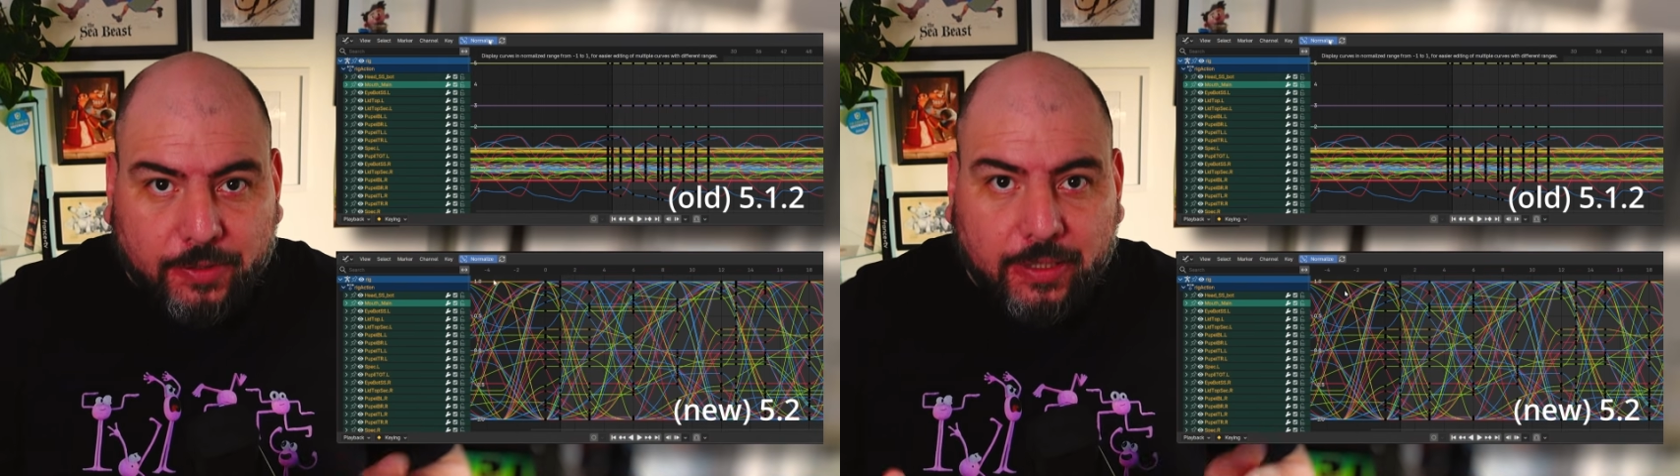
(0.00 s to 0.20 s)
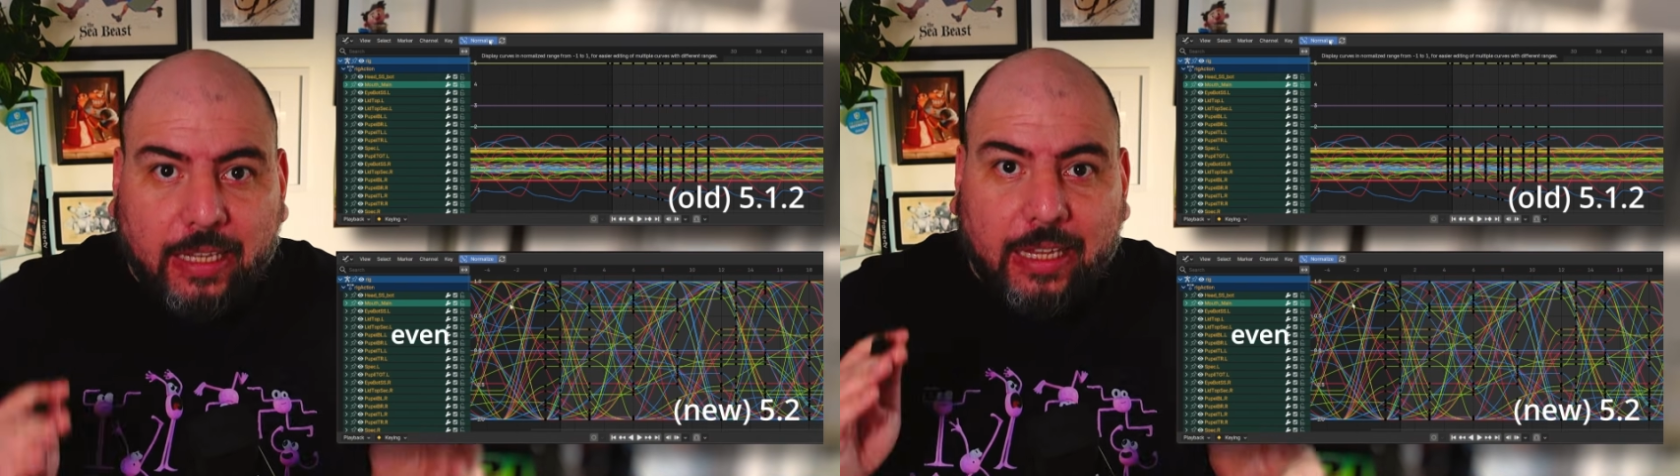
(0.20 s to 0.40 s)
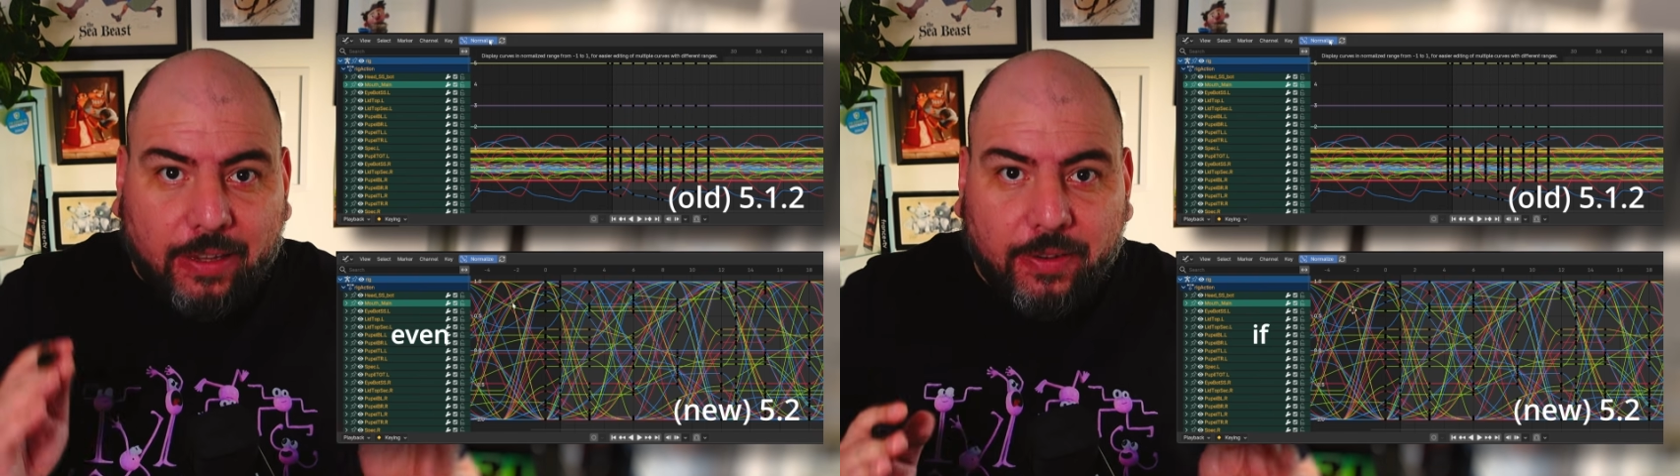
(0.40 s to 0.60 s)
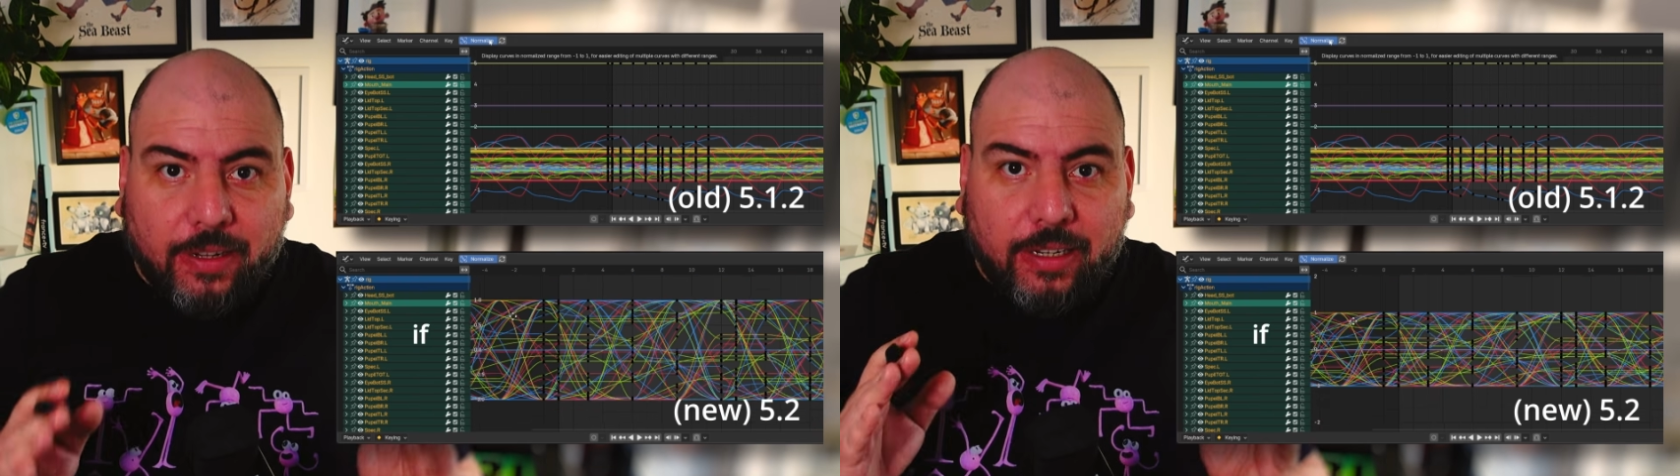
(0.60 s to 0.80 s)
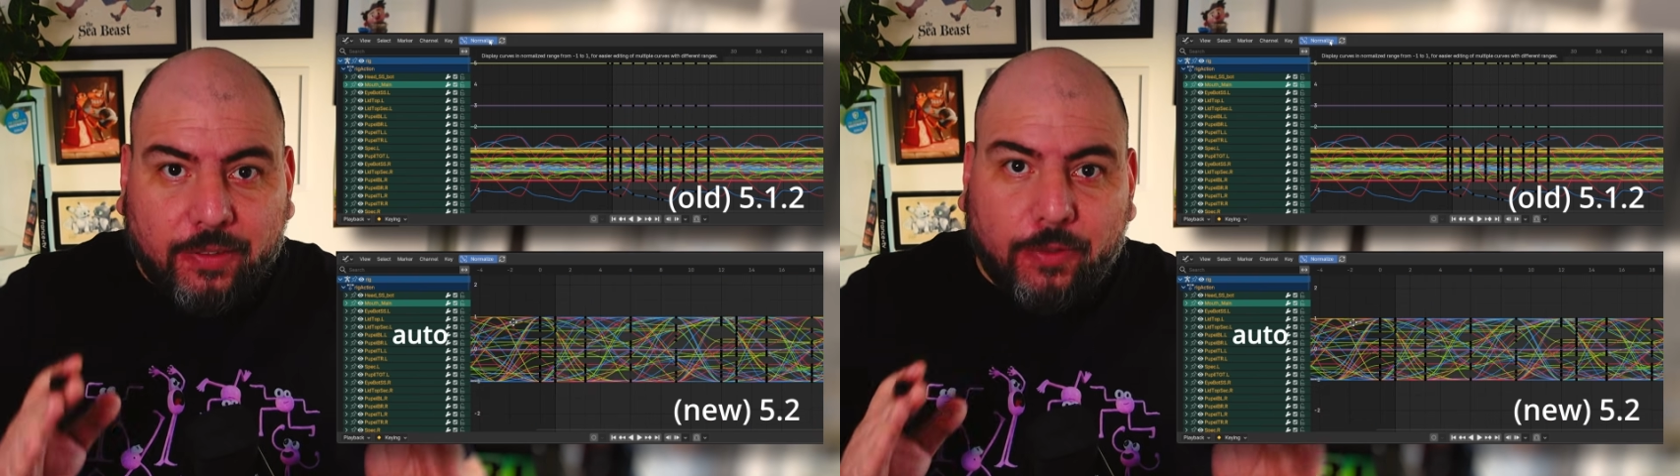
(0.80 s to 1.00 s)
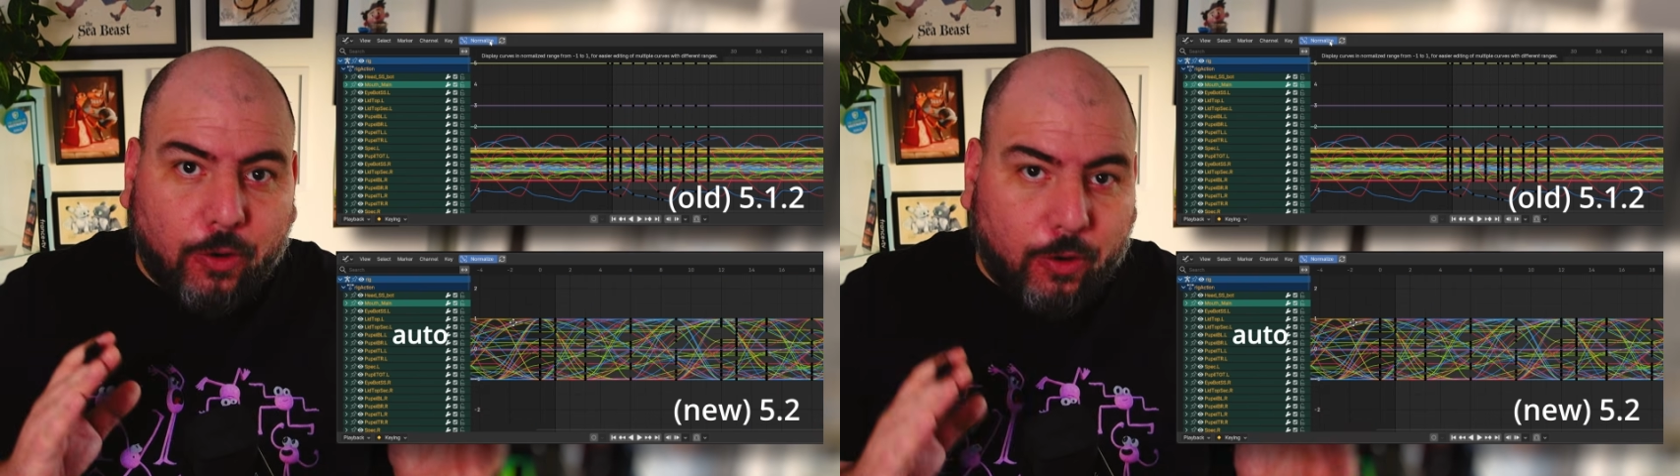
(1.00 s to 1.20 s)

even if Auto